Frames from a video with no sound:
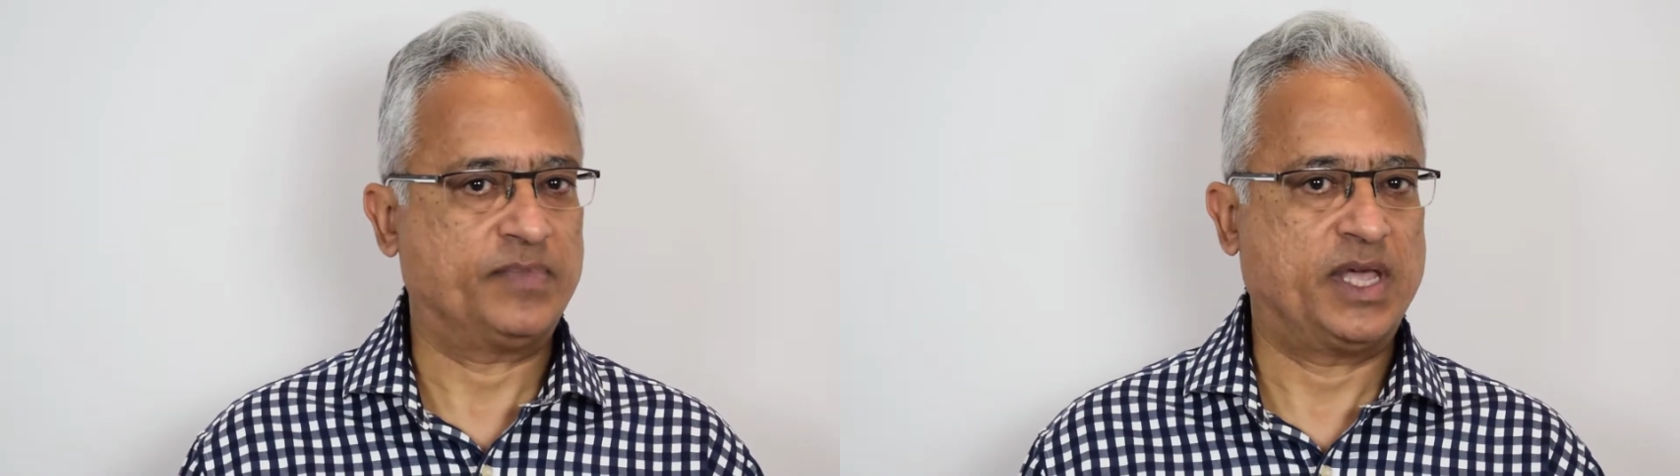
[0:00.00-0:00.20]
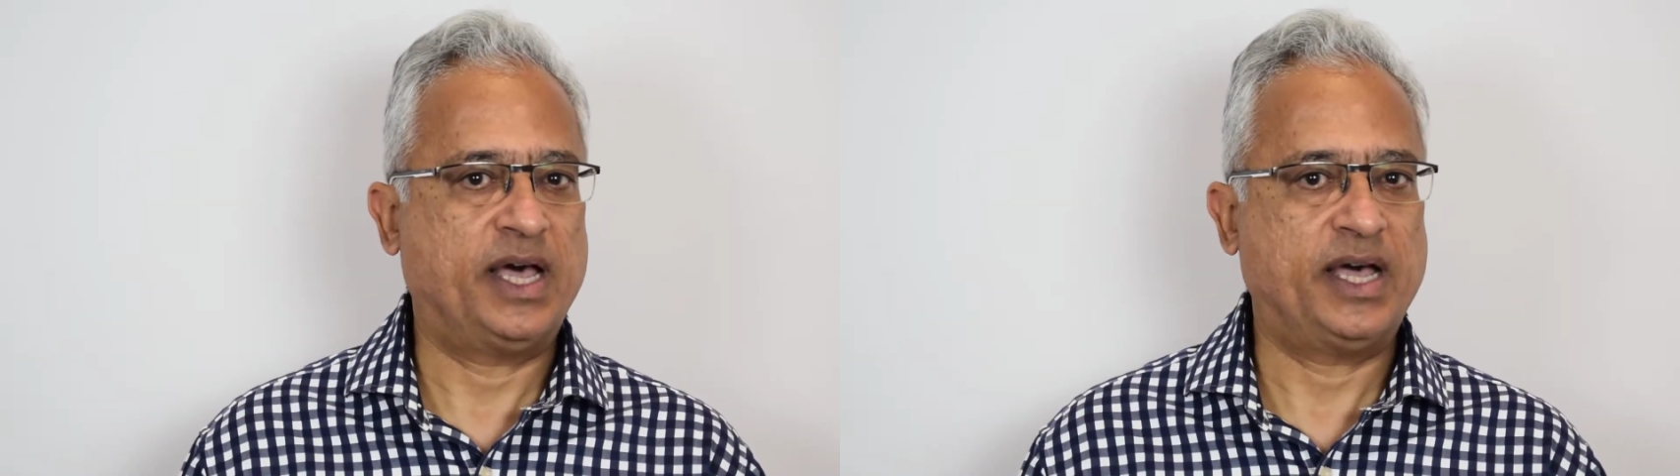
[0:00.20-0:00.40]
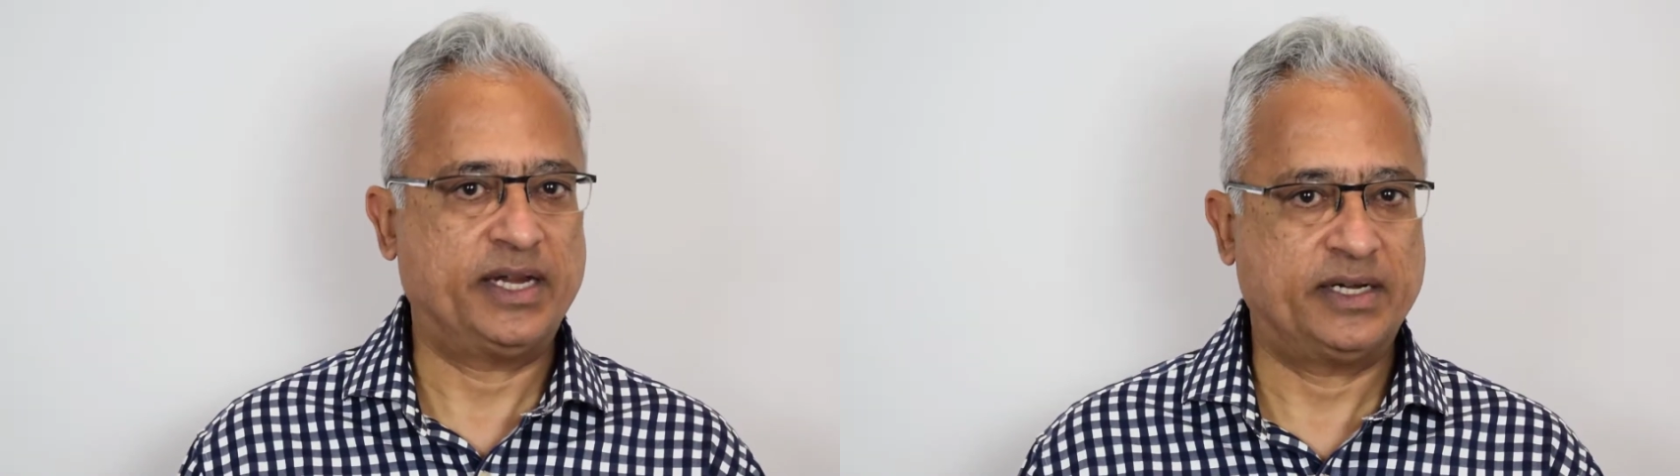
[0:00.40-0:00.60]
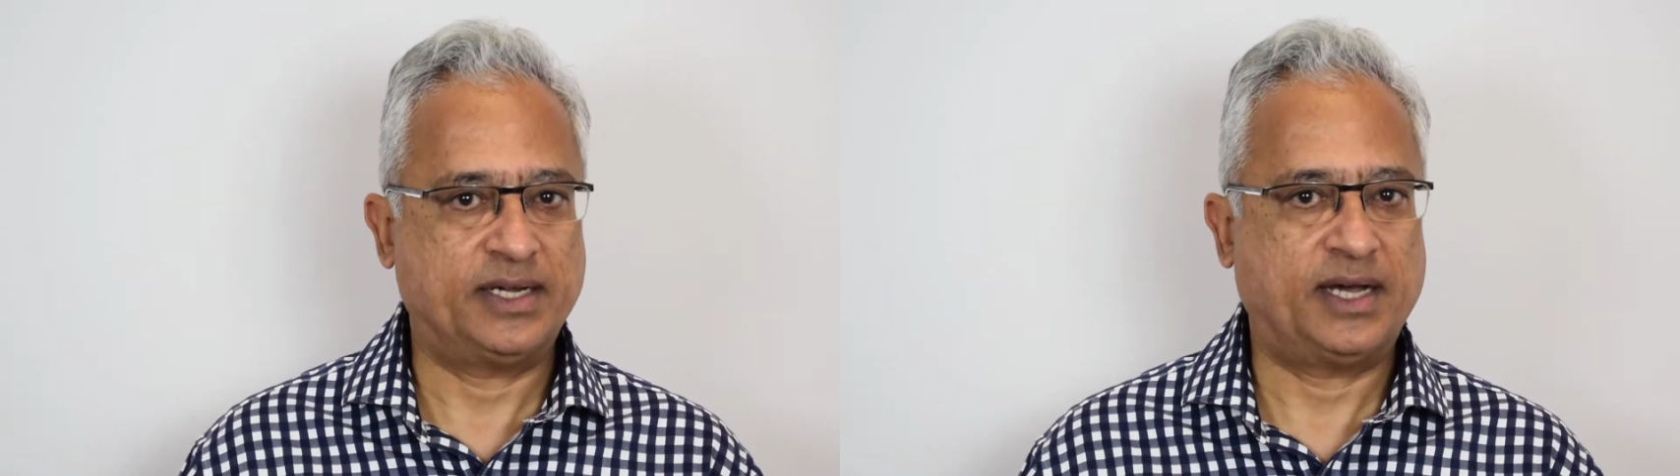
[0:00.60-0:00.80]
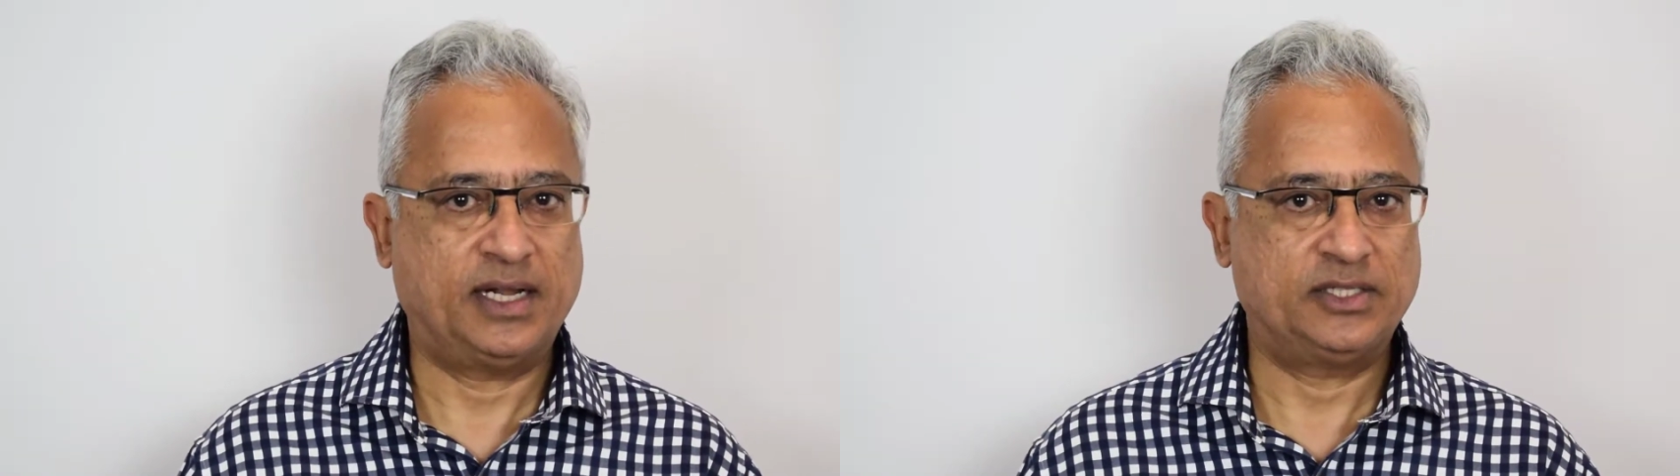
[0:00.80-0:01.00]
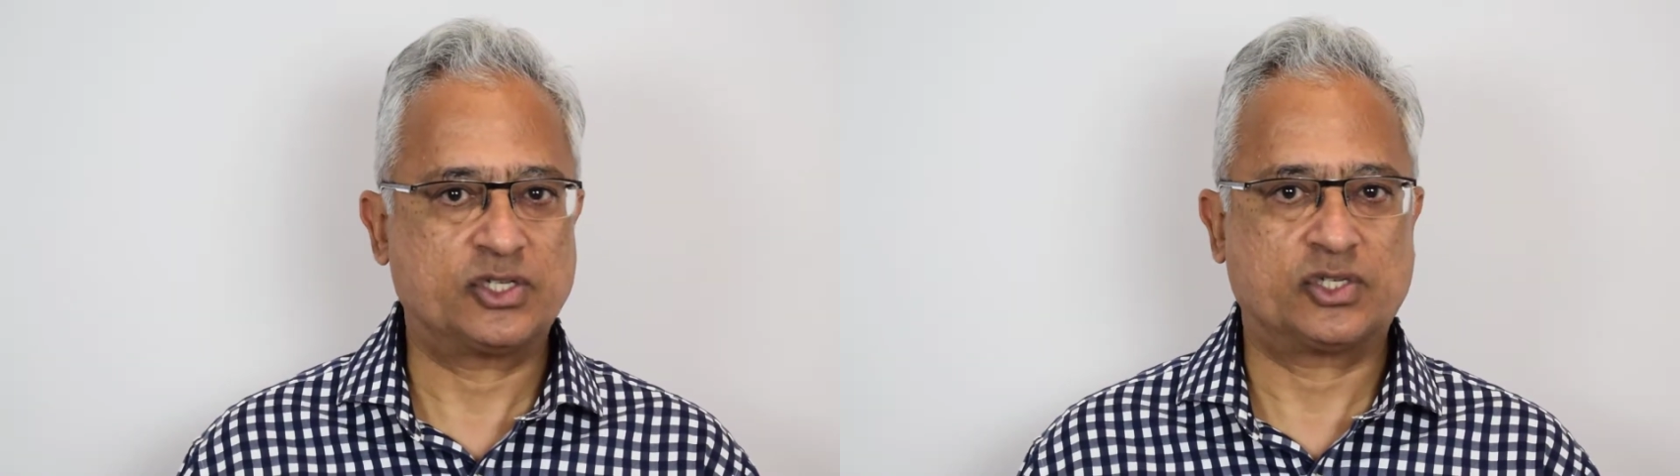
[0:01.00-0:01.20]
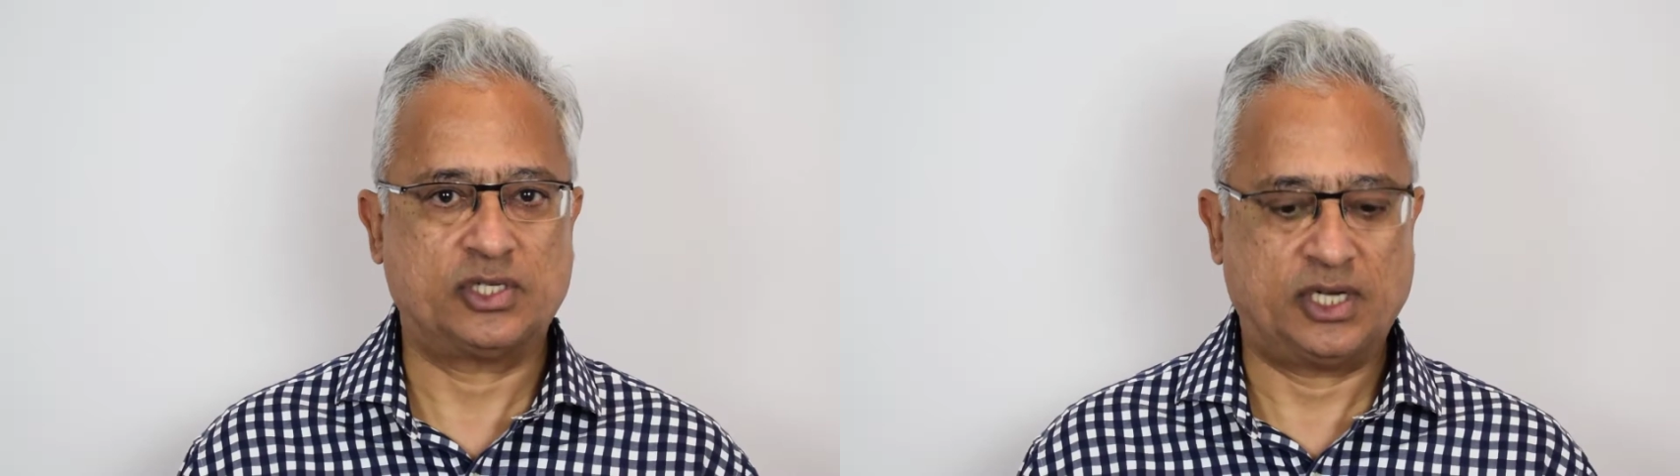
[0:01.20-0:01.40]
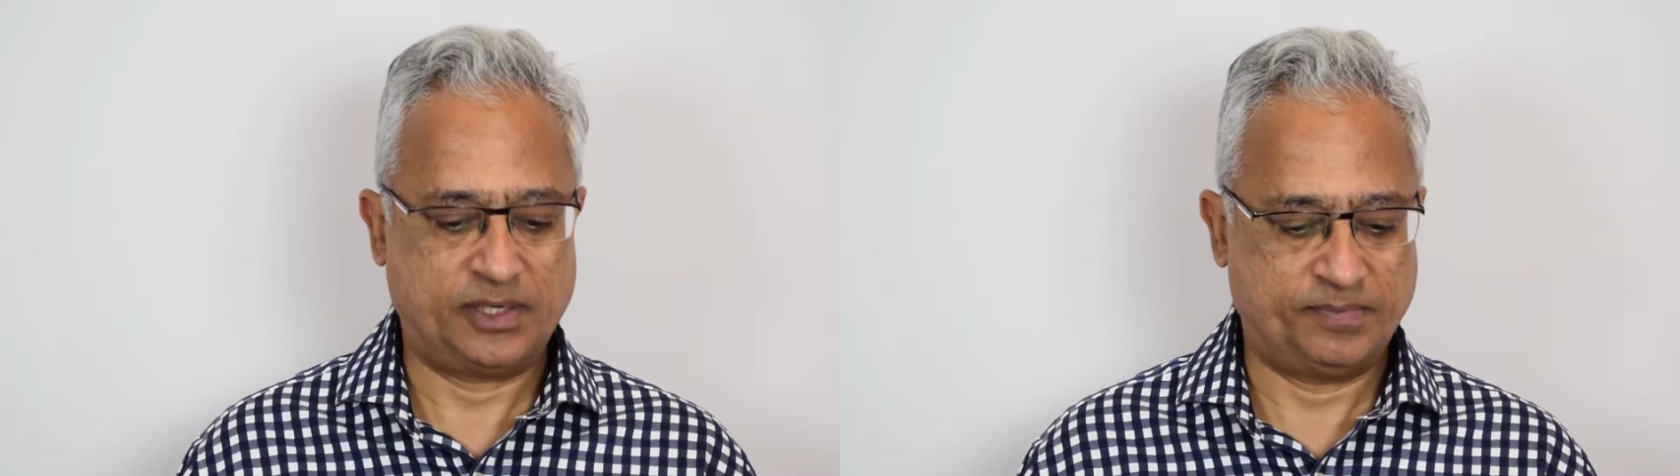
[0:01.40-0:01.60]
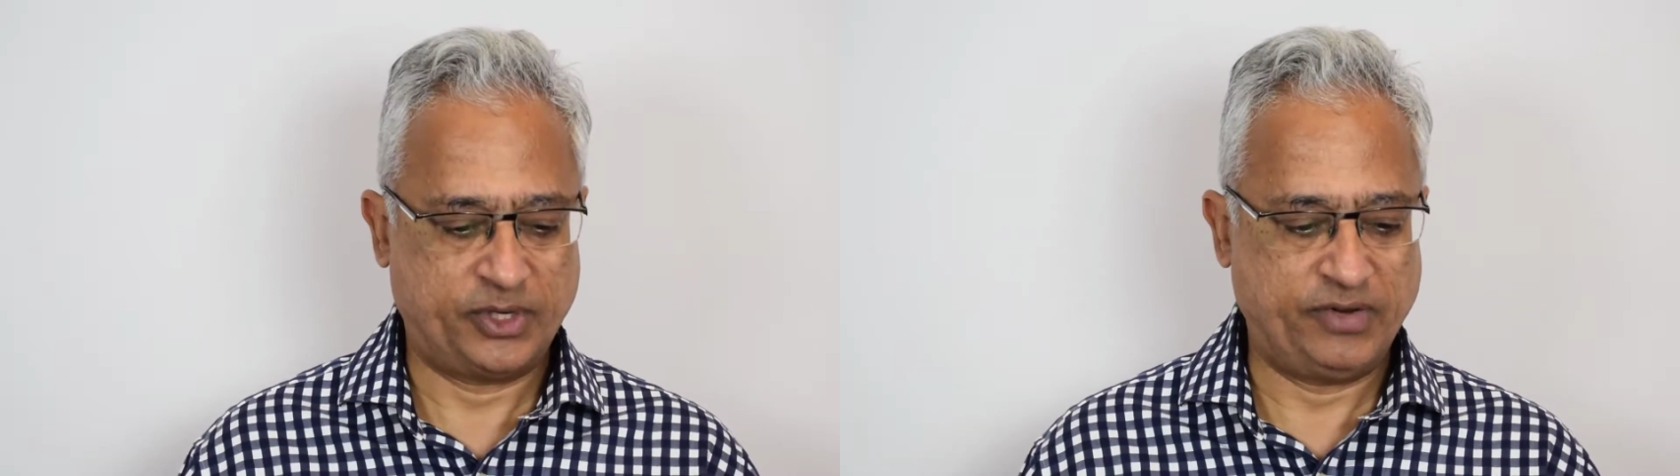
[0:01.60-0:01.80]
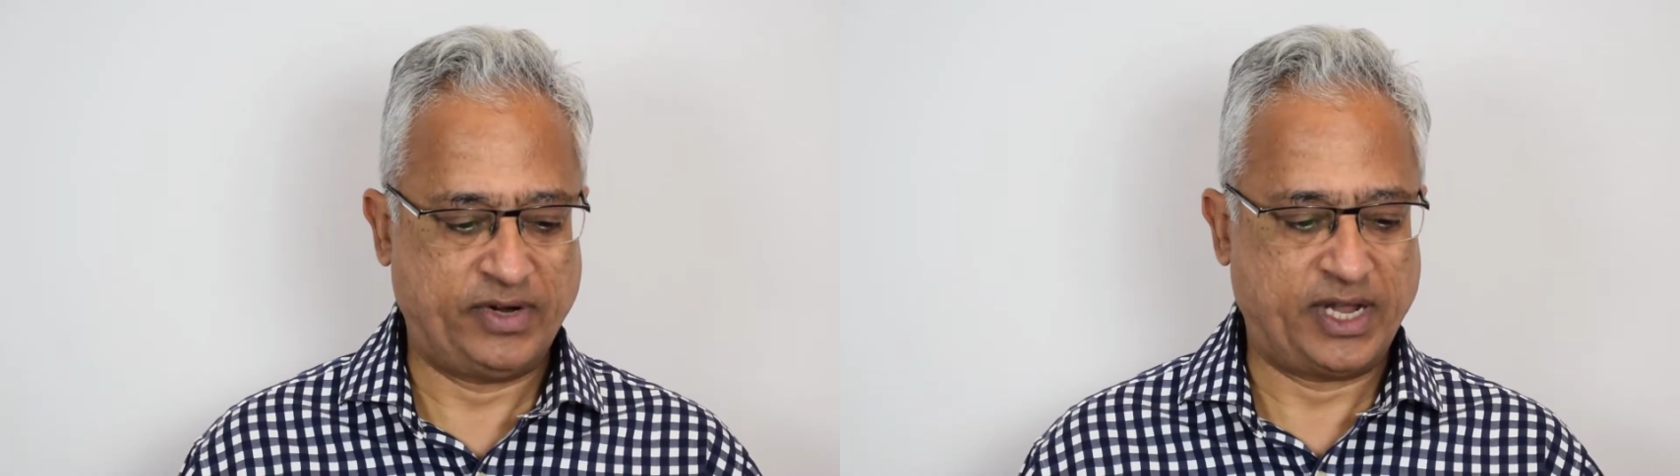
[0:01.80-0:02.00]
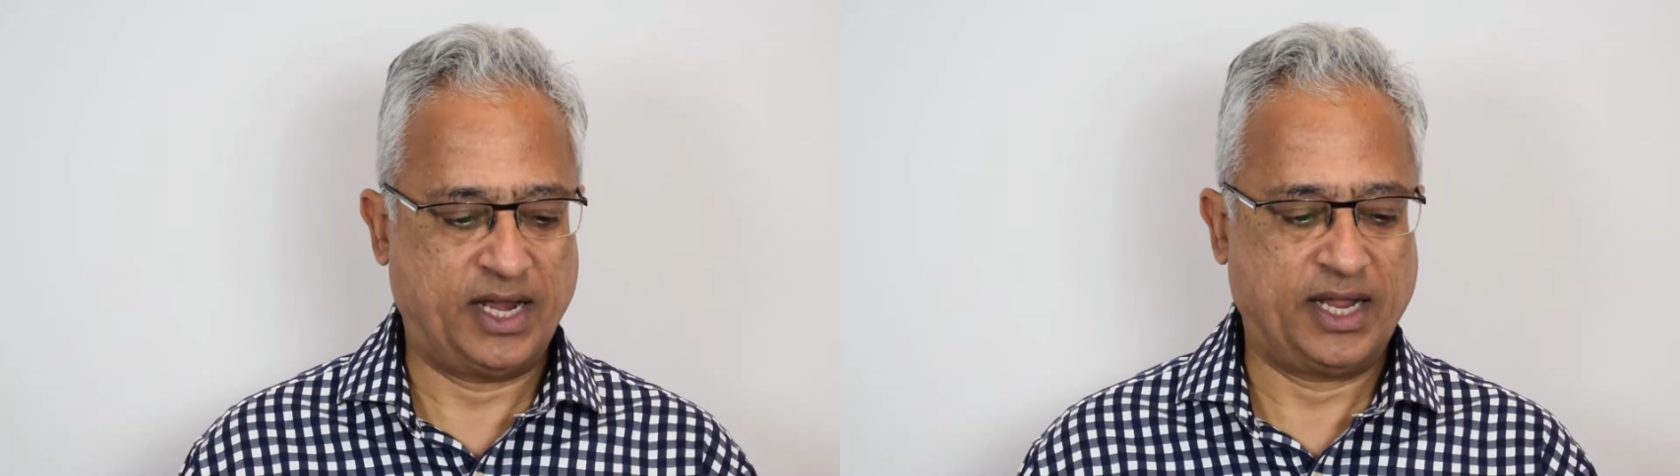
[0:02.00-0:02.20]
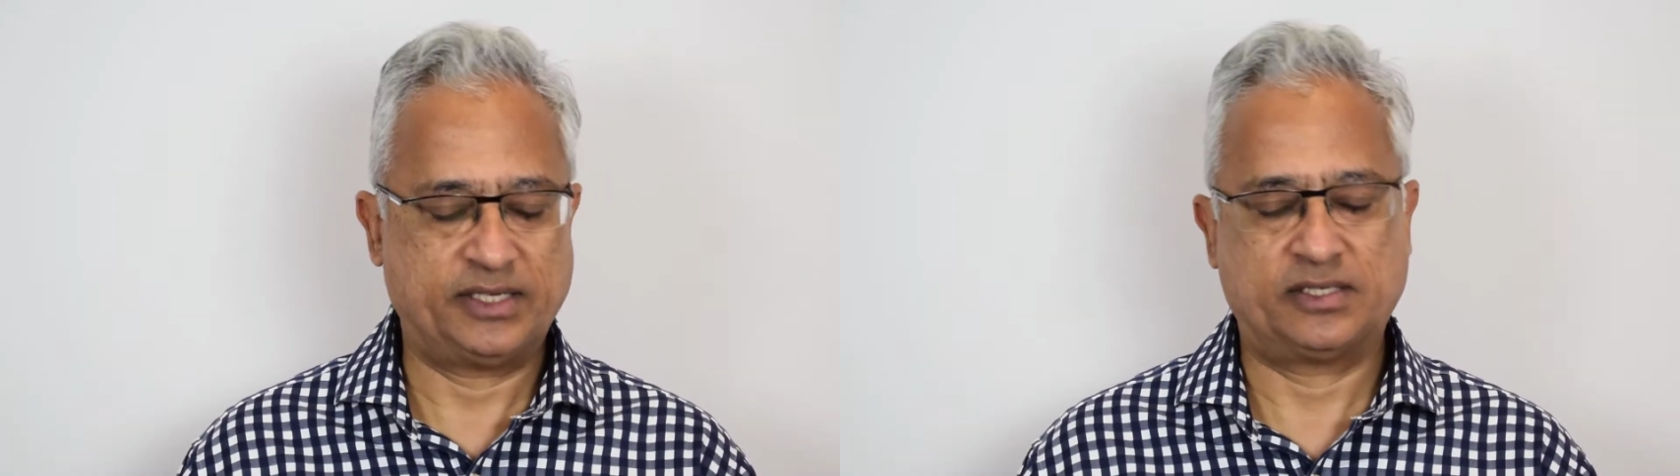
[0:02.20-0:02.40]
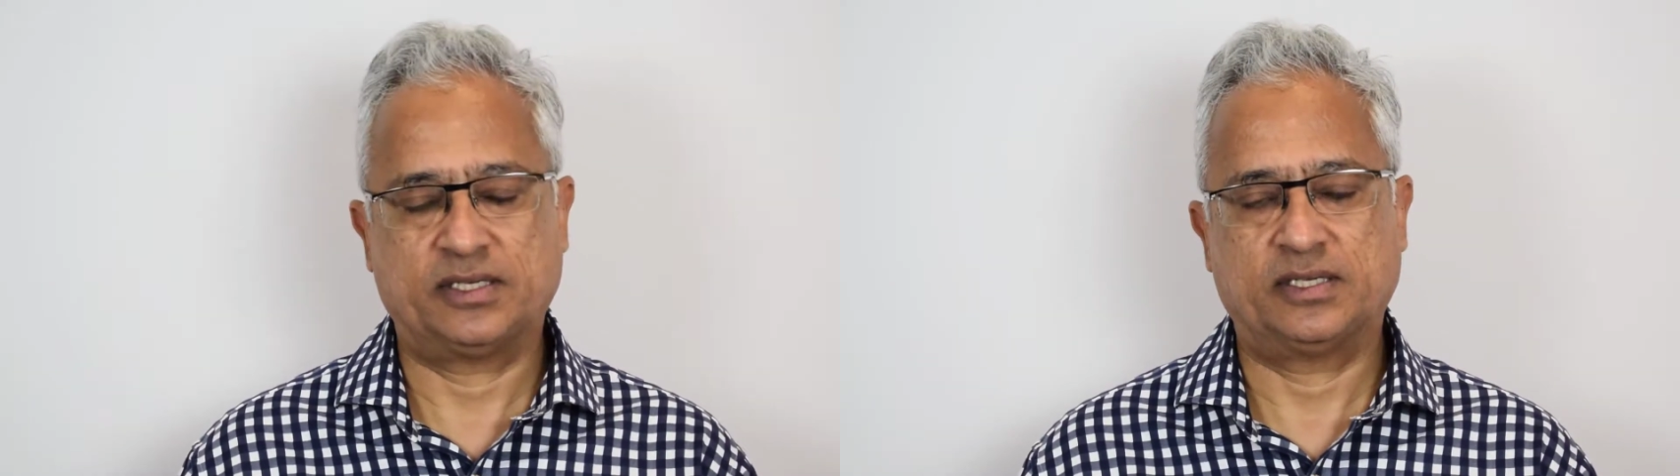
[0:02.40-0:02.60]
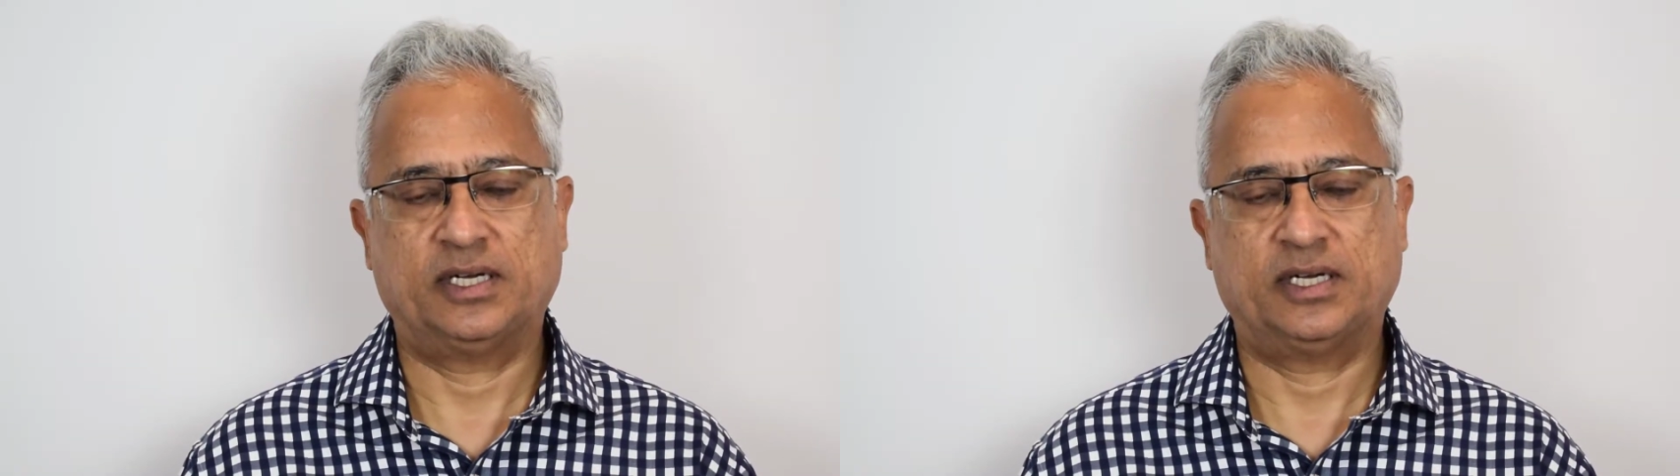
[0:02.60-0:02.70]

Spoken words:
and I'll just briefly highlight